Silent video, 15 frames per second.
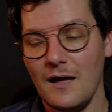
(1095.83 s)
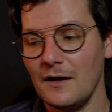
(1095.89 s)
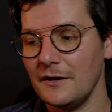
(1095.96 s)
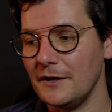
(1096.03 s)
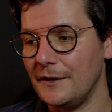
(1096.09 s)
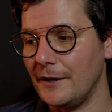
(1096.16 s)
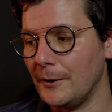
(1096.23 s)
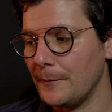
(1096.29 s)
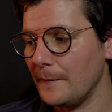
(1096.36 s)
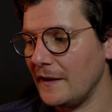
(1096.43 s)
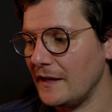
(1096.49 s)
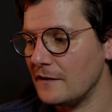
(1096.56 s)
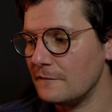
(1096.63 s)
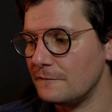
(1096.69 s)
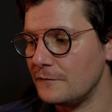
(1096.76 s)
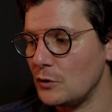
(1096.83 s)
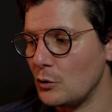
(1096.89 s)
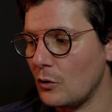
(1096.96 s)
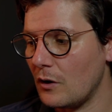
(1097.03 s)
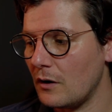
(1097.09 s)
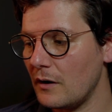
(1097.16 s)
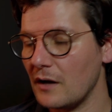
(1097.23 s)
If you
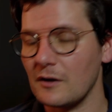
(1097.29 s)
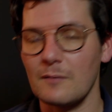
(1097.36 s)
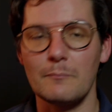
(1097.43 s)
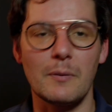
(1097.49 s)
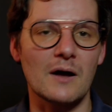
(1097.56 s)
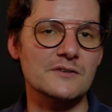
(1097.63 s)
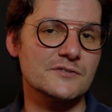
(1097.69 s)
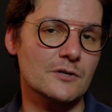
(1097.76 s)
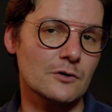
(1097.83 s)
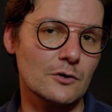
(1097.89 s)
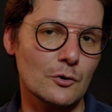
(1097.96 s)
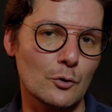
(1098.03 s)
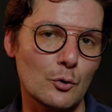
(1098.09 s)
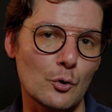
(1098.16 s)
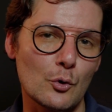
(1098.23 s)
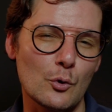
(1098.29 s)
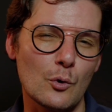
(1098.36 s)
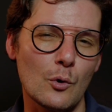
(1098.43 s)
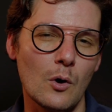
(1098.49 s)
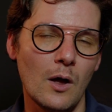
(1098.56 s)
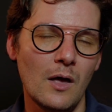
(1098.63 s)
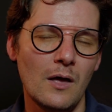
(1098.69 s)
are a compositor
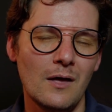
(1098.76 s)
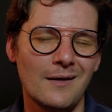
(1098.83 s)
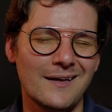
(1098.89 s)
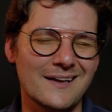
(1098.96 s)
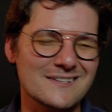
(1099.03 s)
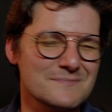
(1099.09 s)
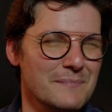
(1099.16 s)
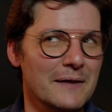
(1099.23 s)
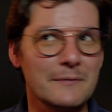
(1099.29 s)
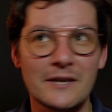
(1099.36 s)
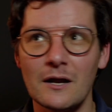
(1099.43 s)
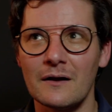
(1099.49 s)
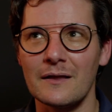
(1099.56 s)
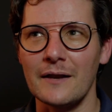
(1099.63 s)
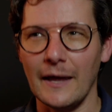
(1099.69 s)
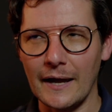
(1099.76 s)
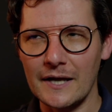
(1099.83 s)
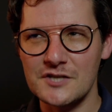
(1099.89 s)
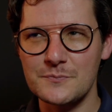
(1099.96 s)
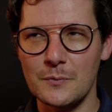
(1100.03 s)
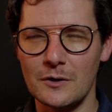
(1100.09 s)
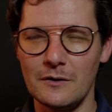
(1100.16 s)
who is maybe not an
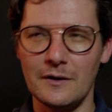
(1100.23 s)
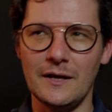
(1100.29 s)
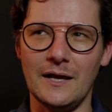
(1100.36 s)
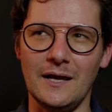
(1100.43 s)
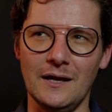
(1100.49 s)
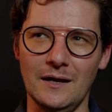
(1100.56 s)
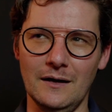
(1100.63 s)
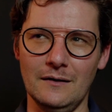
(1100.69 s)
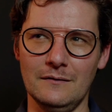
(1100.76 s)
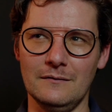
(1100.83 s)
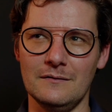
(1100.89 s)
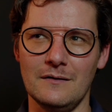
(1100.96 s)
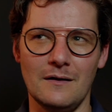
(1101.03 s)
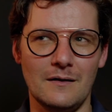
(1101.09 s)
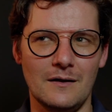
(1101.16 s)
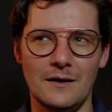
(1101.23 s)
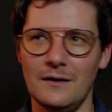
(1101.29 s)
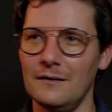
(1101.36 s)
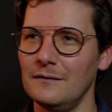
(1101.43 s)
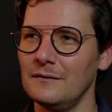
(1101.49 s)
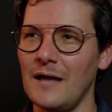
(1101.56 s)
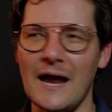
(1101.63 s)
expert in
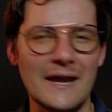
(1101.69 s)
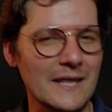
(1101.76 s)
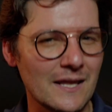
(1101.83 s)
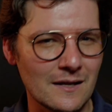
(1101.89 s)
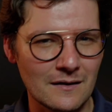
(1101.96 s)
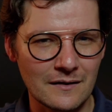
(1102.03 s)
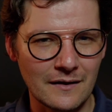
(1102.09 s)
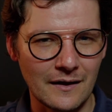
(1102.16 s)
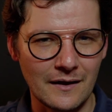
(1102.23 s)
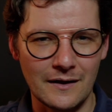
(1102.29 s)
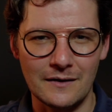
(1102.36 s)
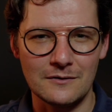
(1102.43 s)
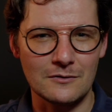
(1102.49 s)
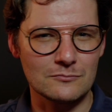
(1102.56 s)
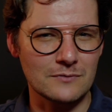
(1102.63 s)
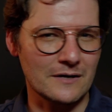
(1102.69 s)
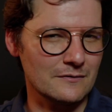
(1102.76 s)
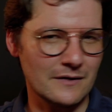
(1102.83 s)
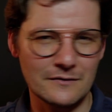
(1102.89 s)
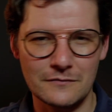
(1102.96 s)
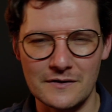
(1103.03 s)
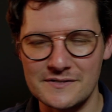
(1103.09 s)
lighting and
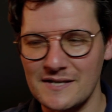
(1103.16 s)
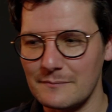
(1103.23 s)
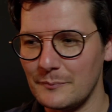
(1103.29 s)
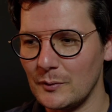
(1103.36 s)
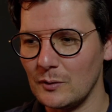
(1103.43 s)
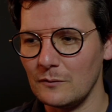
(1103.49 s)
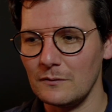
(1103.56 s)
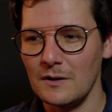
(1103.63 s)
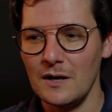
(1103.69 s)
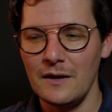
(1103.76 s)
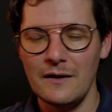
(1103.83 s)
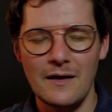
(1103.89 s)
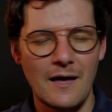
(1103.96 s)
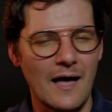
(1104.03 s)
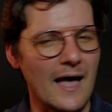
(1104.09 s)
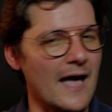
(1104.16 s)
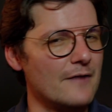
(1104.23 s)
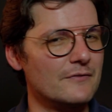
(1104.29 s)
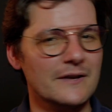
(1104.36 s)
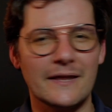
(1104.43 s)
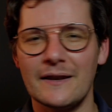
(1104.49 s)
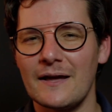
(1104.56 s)
rendering, for example, have
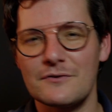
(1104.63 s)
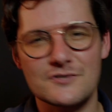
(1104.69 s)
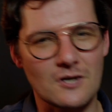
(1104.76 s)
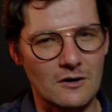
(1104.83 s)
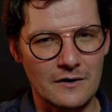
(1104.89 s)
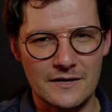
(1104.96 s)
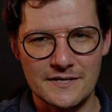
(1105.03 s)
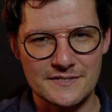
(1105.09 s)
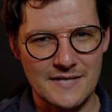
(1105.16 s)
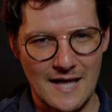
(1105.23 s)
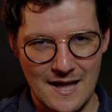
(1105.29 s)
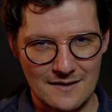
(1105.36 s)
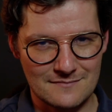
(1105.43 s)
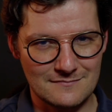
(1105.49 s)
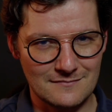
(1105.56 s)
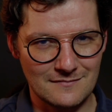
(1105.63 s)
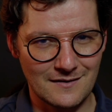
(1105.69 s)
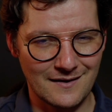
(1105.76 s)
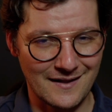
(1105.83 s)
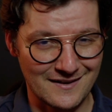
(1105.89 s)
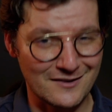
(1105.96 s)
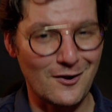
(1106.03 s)
an in-house artist that
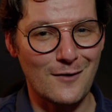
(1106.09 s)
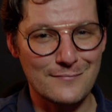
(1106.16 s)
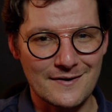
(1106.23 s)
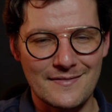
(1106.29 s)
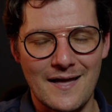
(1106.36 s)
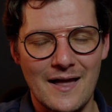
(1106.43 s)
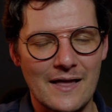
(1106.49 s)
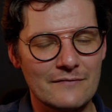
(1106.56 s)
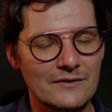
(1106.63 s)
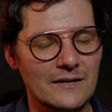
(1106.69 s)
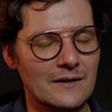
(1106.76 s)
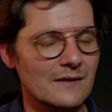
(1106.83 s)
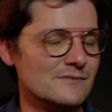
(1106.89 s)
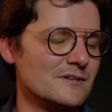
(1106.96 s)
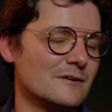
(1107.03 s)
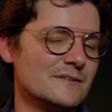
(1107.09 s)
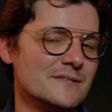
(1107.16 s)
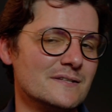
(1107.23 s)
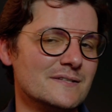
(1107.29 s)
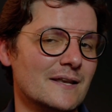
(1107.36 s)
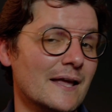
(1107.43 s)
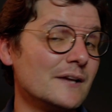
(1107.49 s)
can cover that. Have an in-house artist
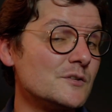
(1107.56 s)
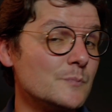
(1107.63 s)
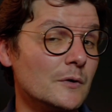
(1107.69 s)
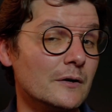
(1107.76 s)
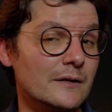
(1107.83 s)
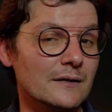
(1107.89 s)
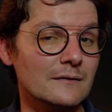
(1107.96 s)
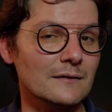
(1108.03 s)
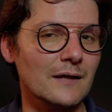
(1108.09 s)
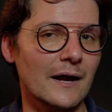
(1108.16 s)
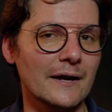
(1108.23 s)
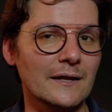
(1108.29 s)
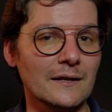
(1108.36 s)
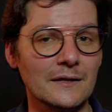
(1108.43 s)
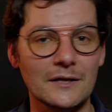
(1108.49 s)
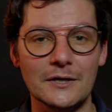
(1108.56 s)
that's an expert in lighting,